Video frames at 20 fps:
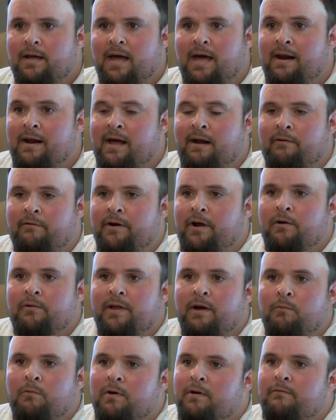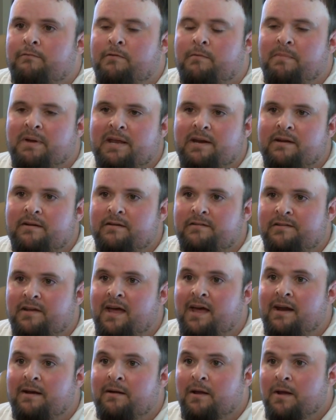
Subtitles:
don't know. That wasn't for me to decide.